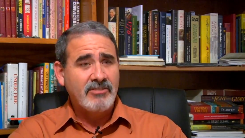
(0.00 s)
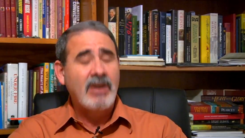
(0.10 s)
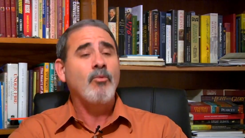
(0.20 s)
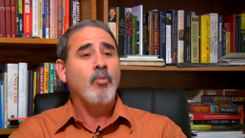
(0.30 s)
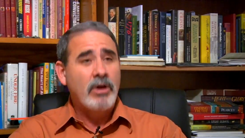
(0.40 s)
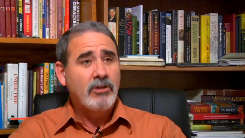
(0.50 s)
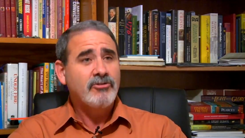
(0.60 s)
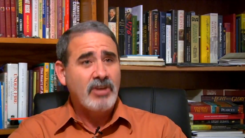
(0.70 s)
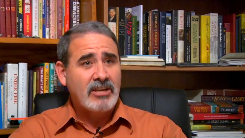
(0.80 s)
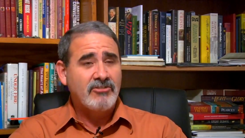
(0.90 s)
They will
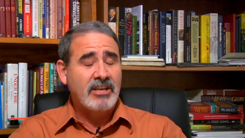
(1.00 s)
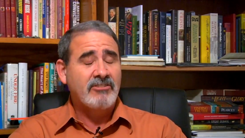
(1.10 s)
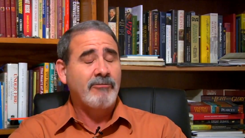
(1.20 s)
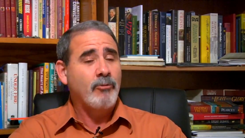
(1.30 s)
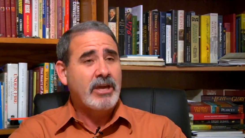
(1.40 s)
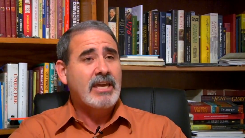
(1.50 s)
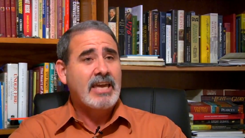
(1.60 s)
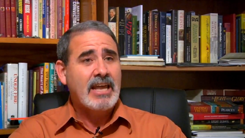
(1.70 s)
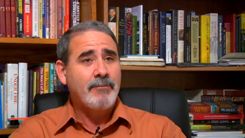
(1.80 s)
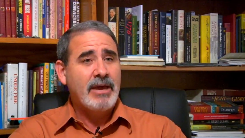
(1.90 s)
change things. If we can
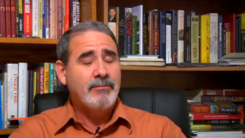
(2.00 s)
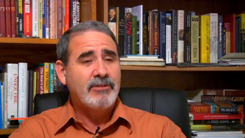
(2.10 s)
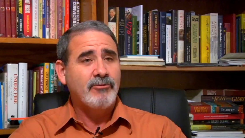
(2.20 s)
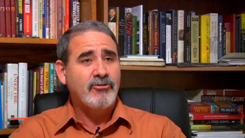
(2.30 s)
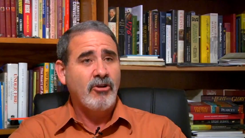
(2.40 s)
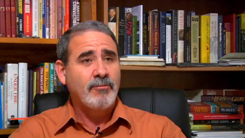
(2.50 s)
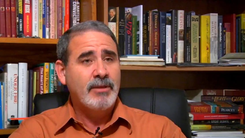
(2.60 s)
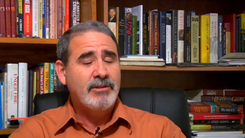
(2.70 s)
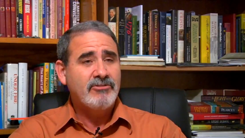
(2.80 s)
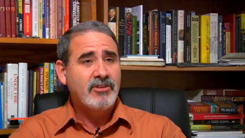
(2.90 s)
get amendments for term
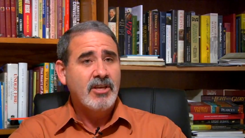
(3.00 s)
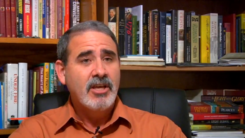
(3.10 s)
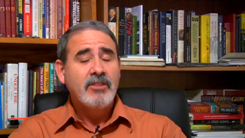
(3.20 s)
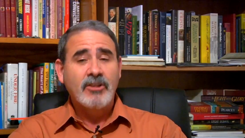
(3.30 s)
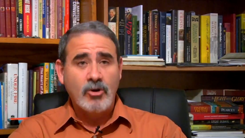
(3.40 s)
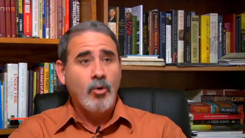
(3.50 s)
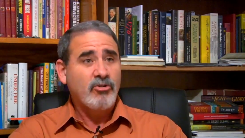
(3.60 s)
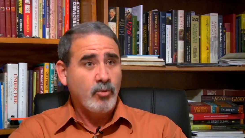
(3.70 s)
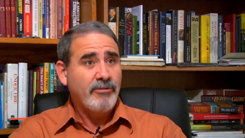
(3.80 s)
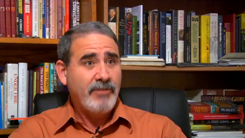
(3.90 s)
limits, the
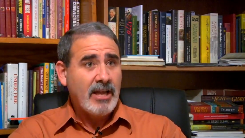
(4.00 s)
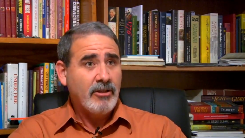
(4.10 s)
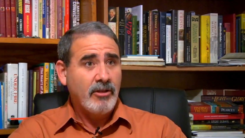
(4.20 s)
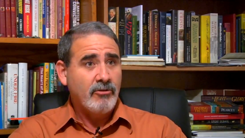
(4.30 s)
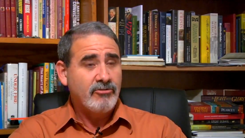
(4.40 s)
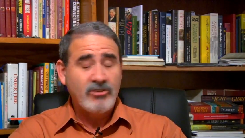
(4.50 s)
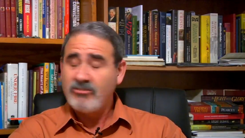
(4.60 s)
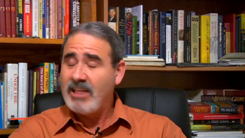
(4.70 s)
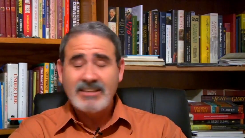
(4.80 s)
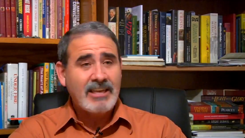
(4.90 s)
courts will follow those,
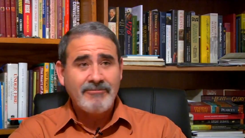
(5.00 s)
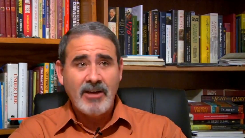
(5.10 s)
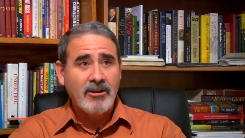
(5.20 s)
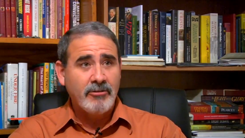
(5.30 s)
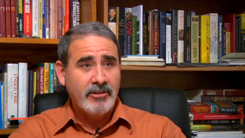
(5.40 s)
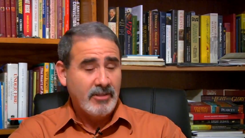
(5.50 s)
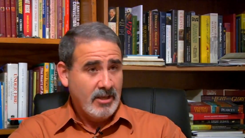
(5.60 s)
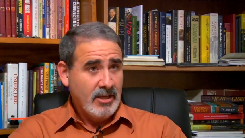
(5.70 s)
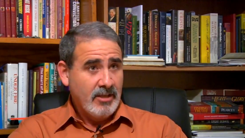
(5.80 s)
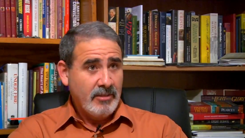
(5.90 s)
just like they follow
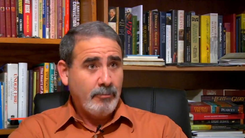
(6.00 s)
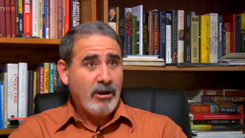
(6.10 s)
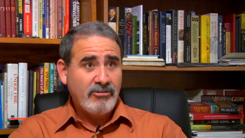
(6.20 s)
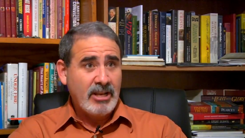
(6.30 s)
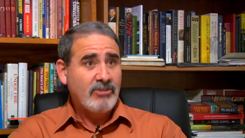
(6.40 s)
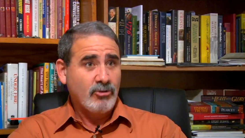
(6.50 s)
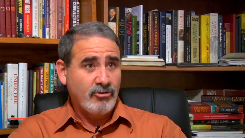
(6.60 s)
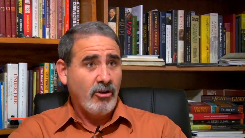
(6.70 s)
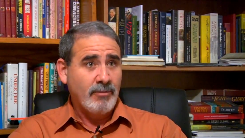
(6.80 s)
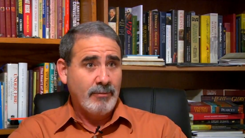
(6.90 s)
the presidential
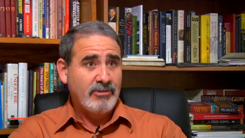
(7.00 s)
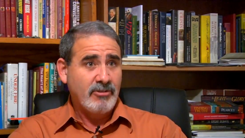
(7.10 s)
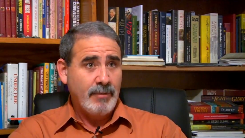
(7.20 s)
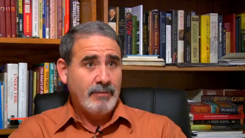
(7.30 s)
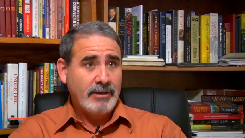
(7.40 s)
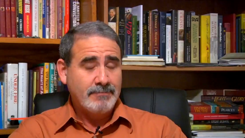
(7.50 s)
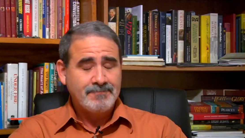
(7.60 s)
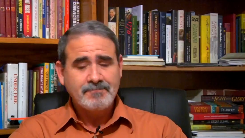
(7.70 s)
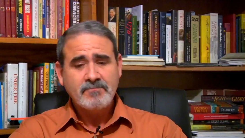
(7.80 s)
term limits amendment,